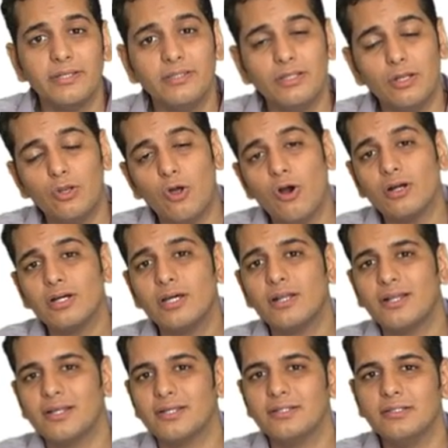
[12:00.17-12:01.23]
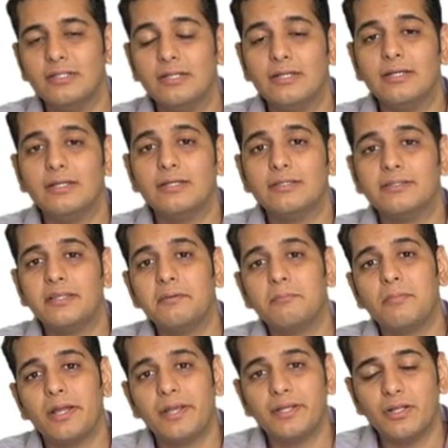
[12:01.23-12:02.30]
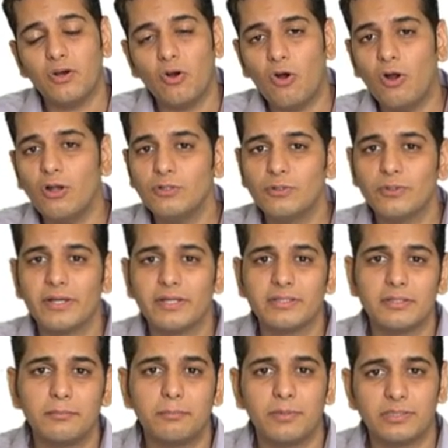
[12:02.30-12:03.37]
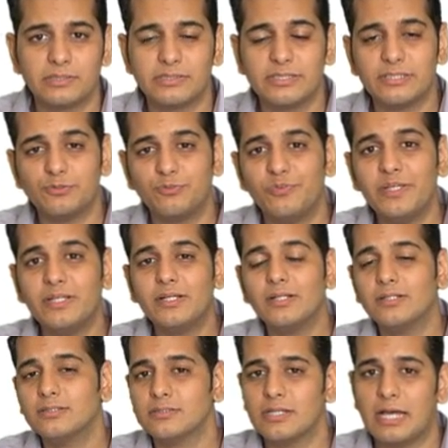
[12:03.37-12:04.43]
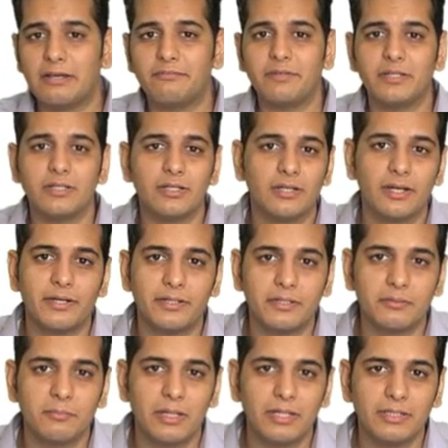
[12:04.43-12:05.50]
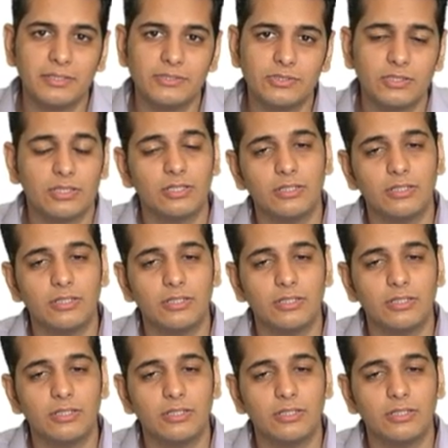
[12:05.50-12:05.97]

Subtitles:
in the longer run, they might altogether purchase vehicles having a greater mileage.